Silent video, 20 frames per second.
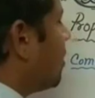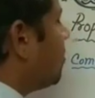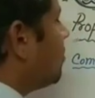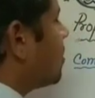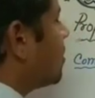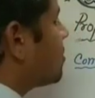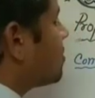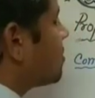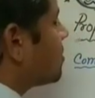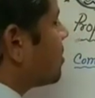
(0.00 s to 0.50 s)

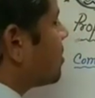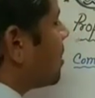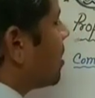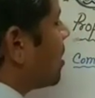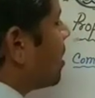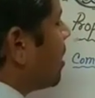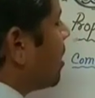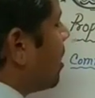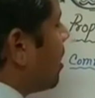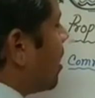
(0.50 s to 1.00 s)
numbers,
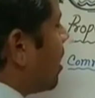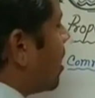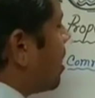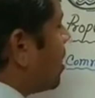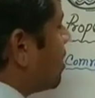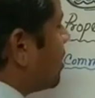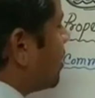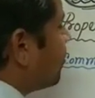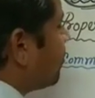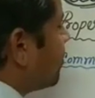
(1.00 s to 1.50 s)

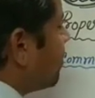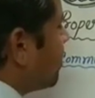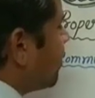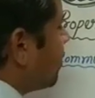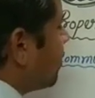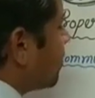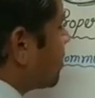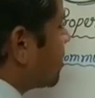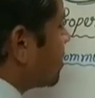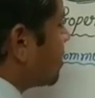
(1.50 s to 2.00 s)
and if
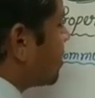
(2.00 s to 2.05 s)
we